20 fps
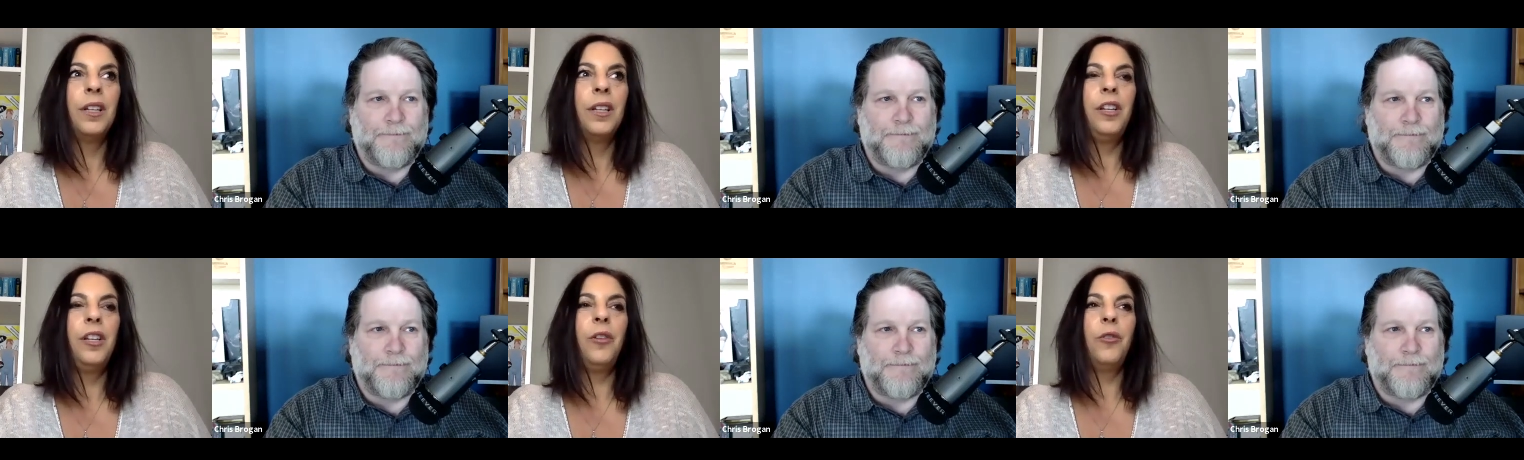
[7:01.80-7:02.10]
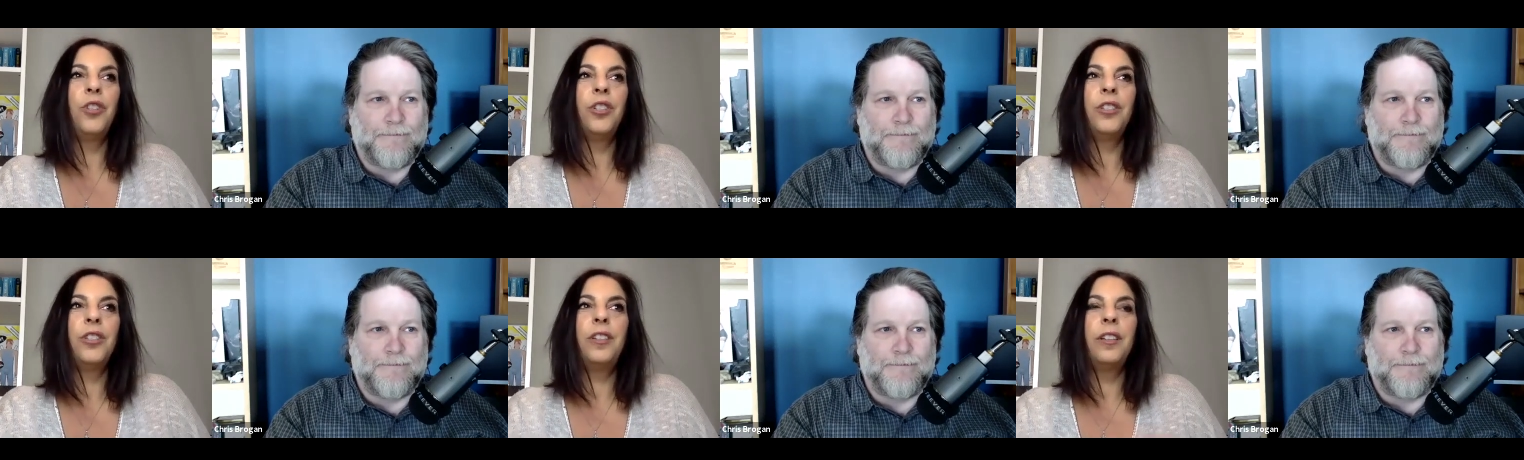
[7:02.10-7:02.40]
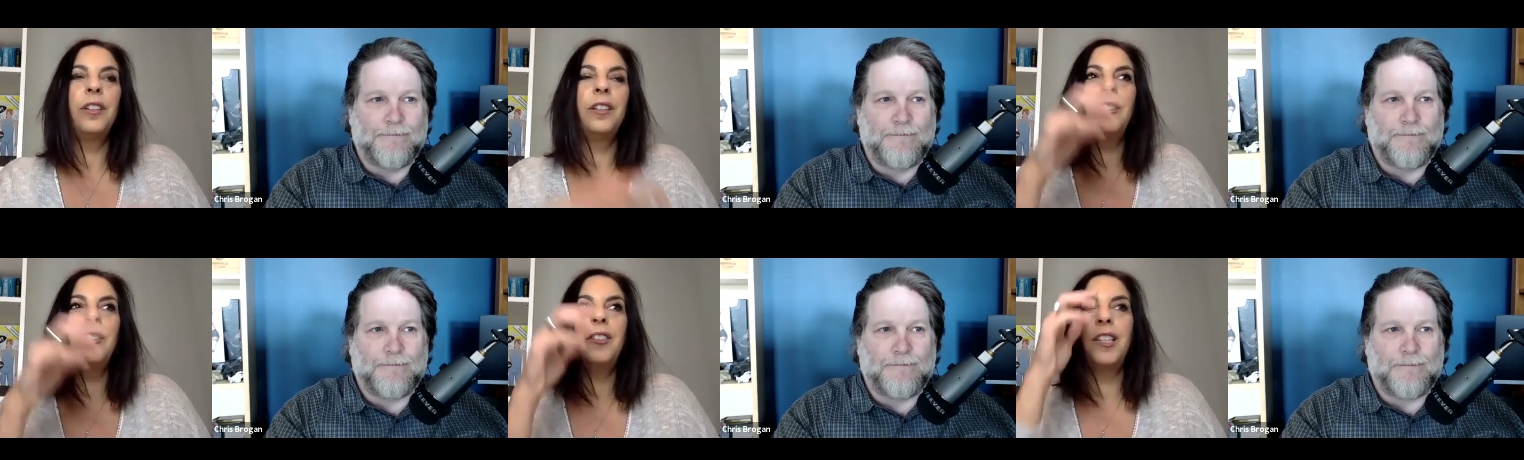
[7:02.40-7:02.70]
Speaker 1: you know, just,
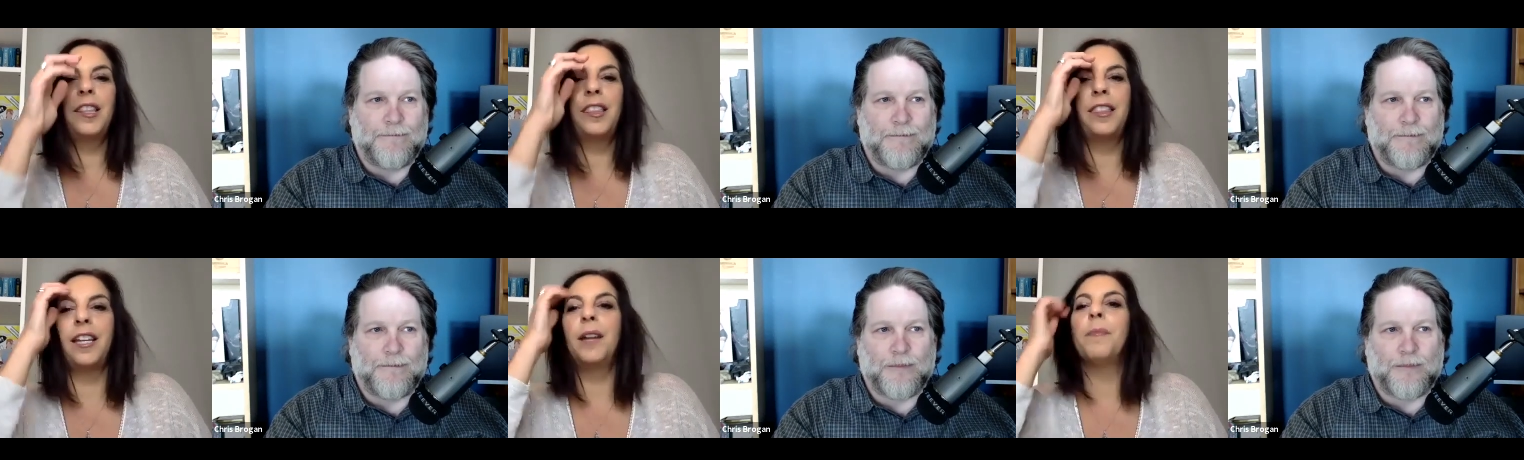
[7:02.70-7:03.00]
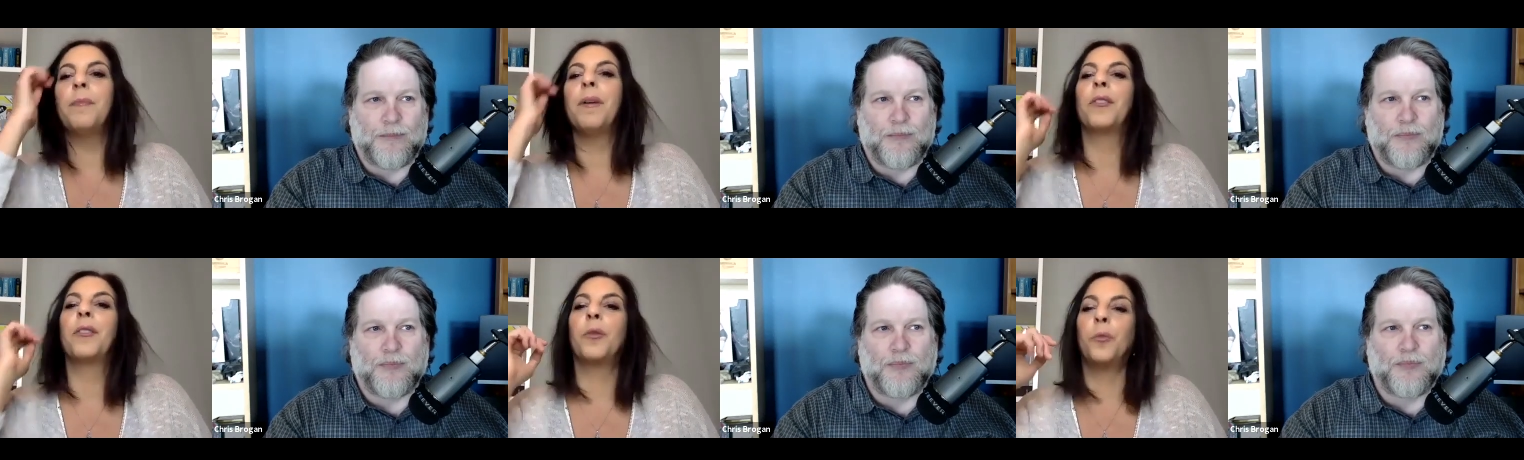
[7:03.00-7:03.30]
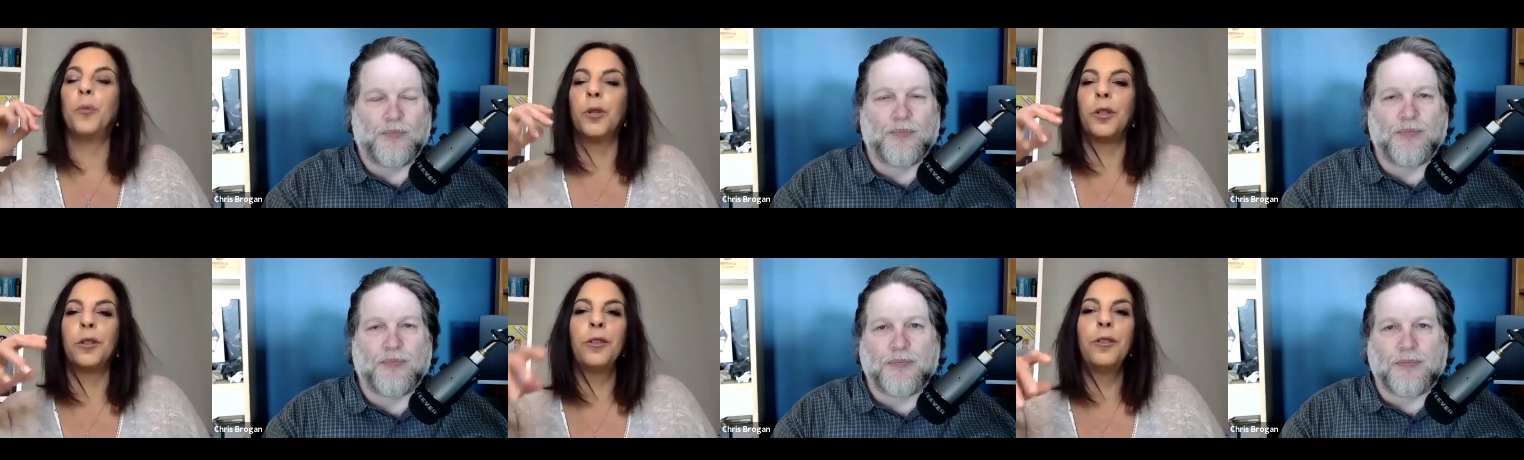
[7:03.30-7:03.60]
just the thing about the
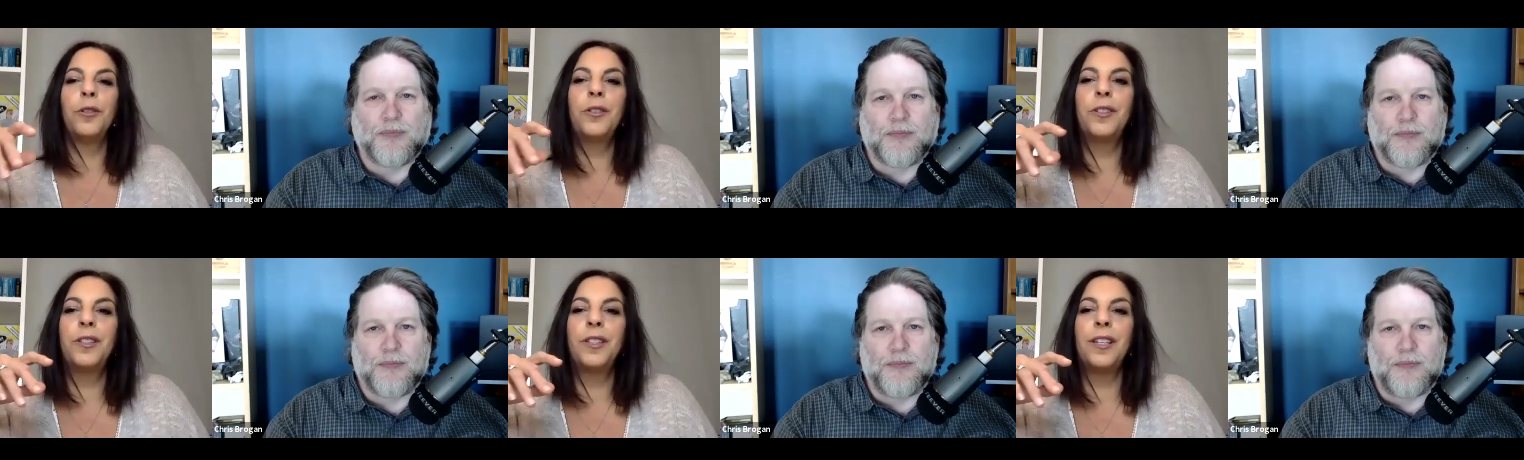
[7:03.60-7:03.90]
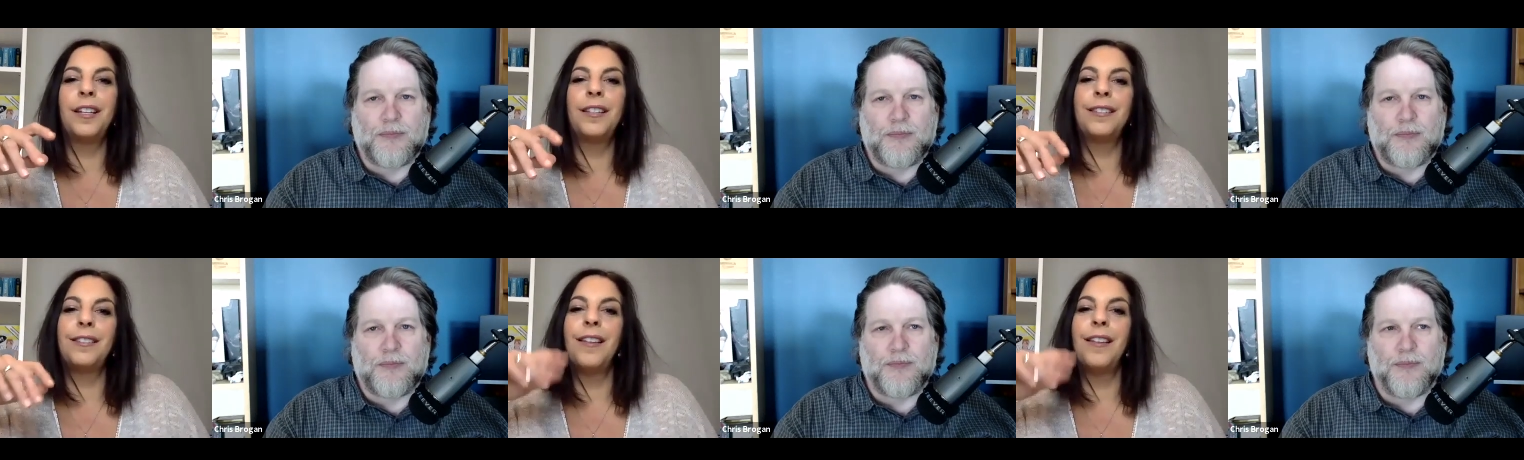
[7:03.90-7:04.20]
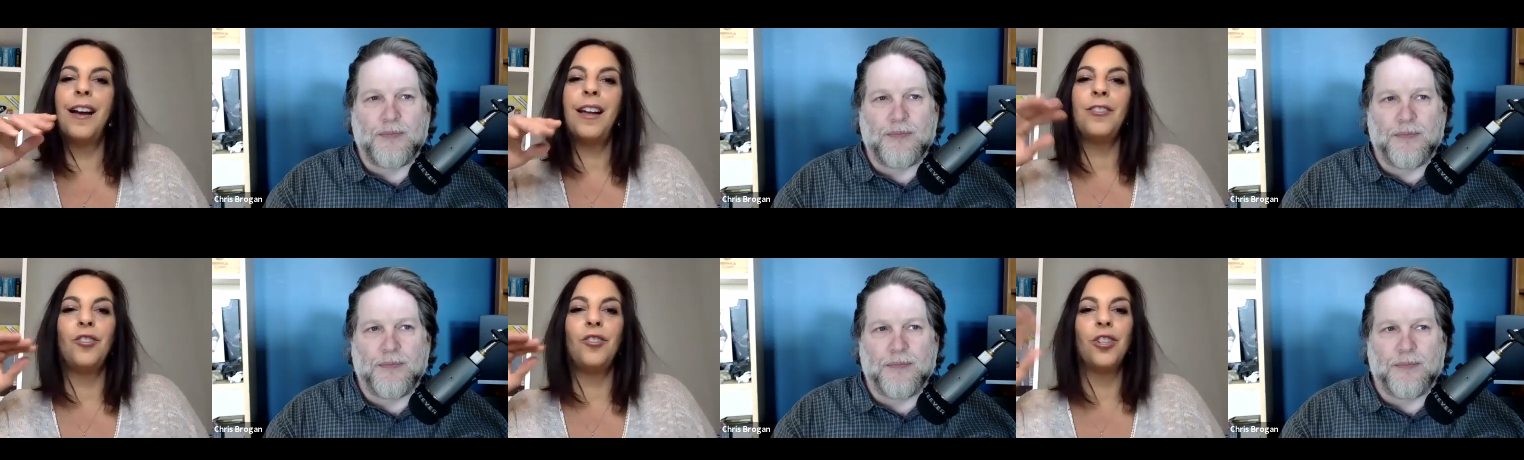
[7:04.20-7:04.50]
words, it's
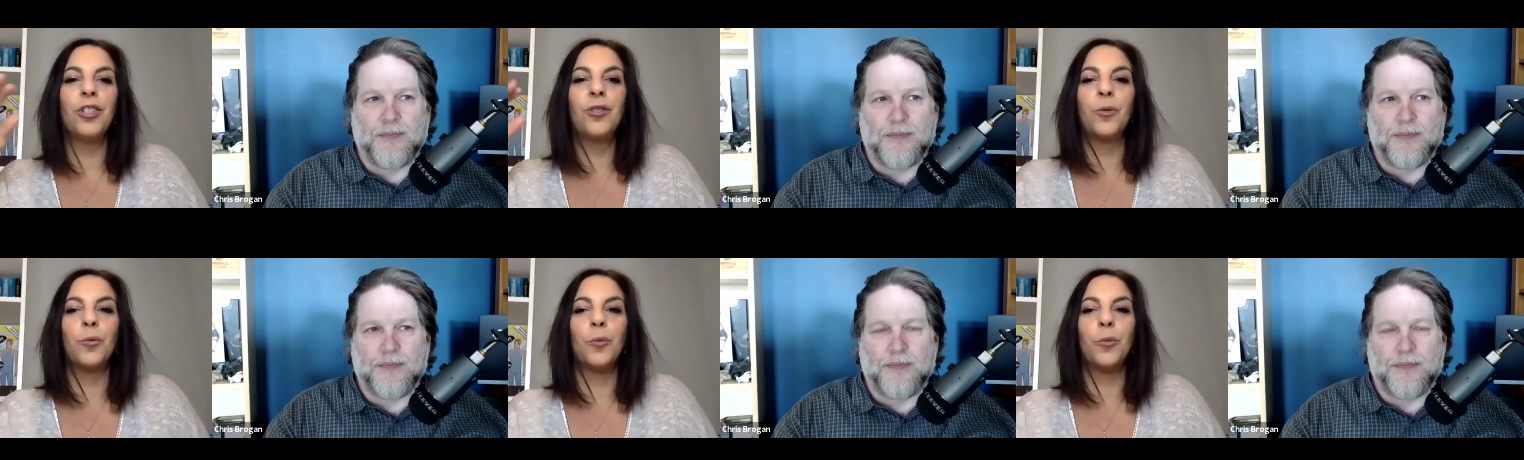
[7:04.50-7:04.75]
not just